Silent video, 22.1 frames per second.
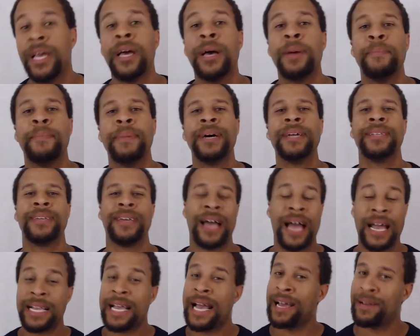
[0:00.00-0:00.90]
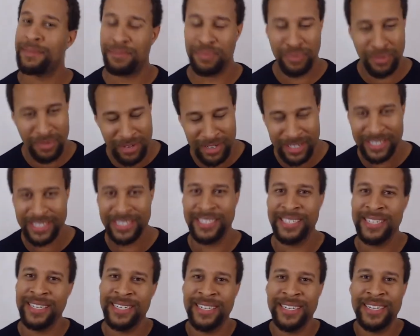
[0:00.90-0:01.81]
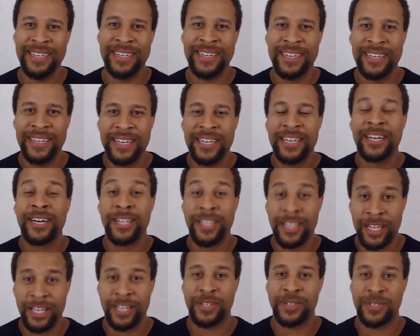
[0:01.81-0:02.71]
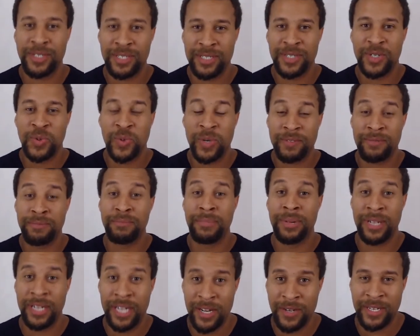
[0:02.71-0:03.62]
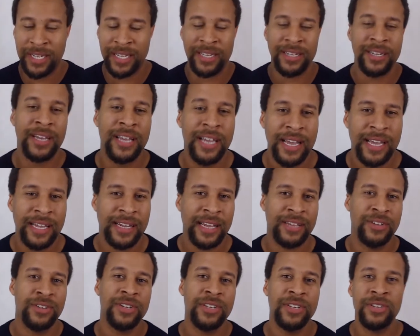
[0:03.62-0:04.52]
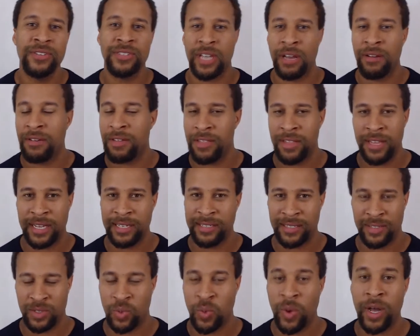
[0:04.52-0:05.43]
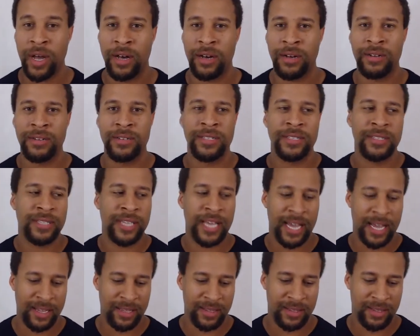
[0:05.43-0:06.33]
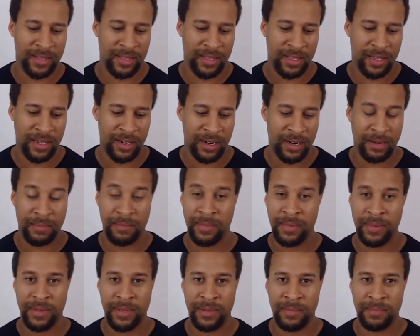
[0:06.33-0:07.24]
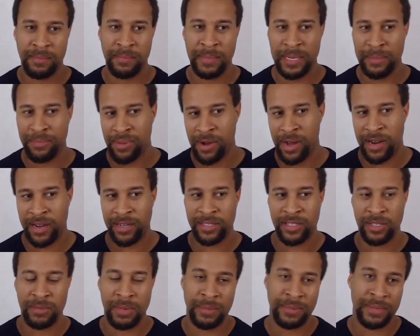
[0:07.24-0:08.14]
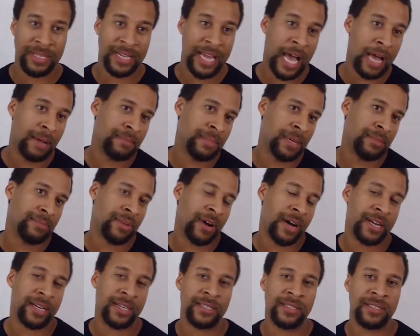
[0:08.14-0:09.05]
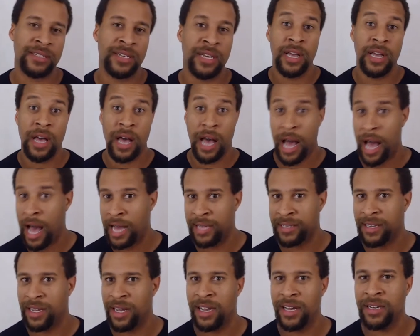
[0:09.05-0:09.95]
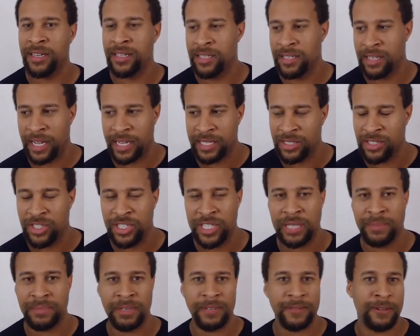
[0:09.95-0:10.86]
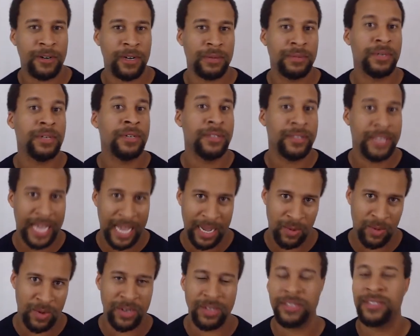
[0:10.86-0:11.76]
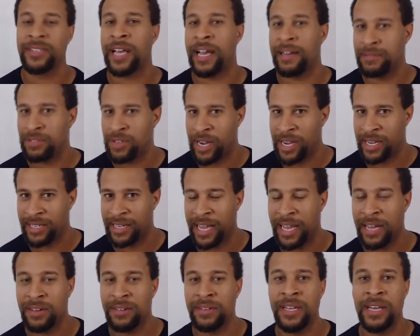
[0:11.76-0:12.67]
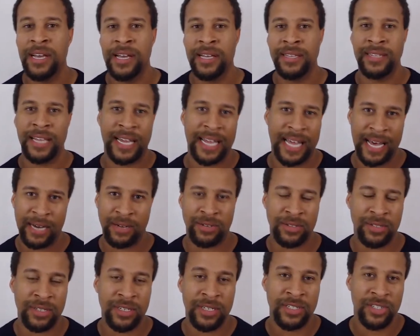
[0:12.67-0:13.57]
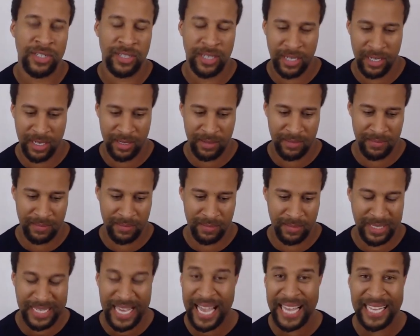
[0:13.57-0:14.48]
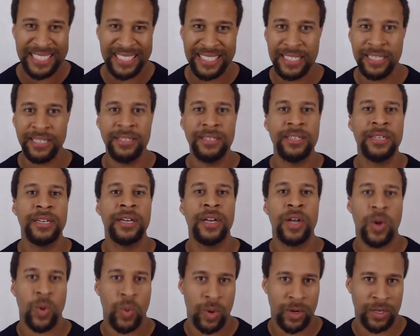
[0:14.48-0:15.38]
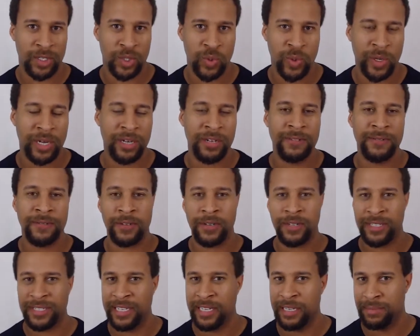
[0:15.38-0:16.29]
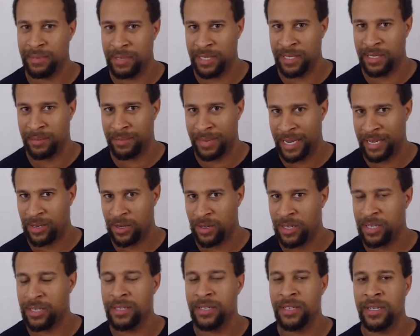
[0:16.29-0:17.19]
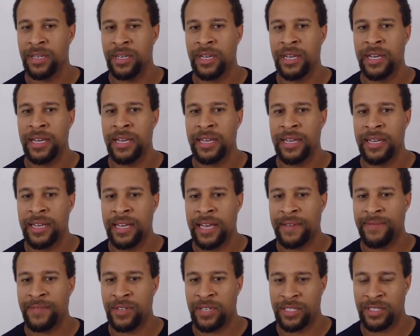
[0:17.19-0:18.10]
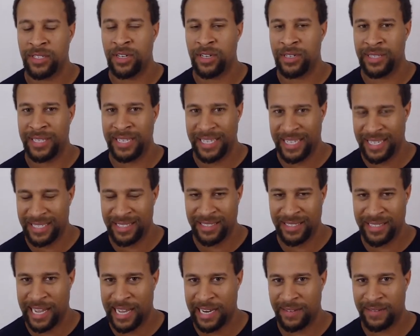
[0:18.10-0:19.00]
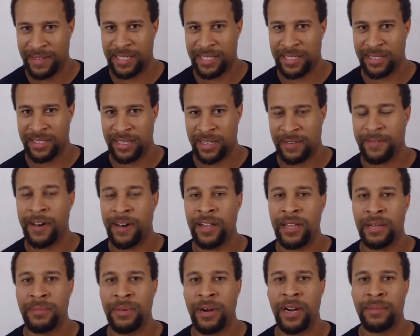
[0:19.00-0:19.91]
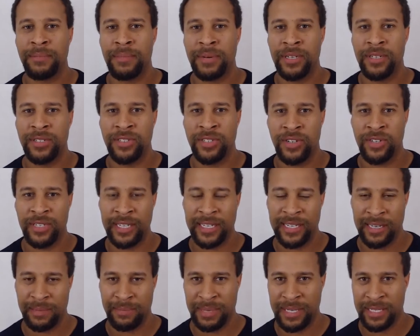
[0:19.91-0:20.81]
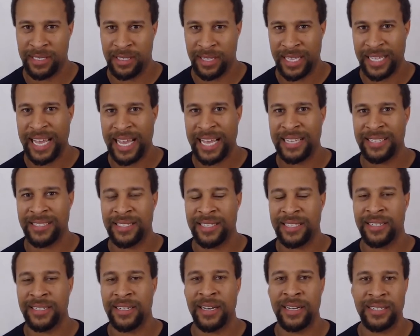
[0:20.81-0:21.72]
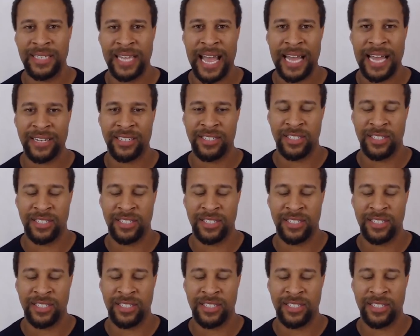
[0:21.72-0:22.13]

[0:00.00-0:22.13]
But I got pretty close with bologna. Now you can use other things as well that are meat products or maybe not meat products a hot dog, you know, that's cheap and affordable. That works. I've tried it out. That outer um, casing works well for keeping the bait on. If you just hook the inside of it, it's going to fall apart. So you need a piece of the casing attached.